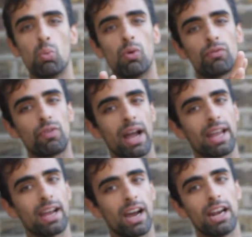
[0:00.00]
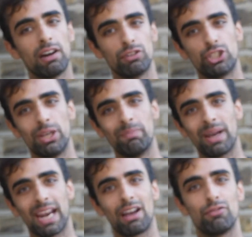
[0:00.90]
will fight another gym
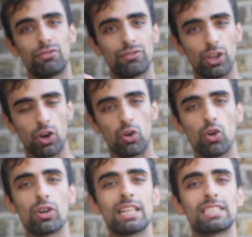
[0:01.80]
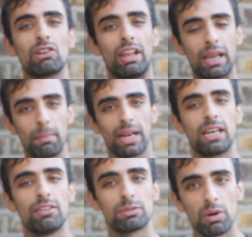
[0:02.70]
and have, not necessarily
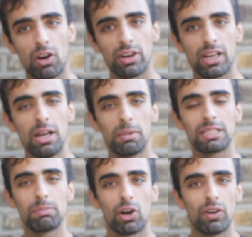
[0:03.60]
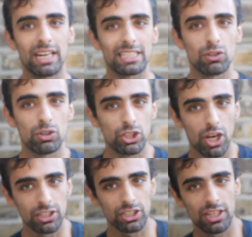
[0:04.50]
competitive sparring, but sparring that's not
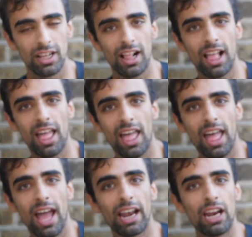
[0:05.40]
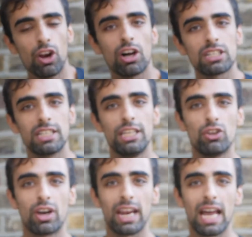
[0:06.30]
judged. And then lastly,
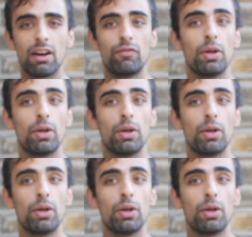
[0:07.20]
you're going to have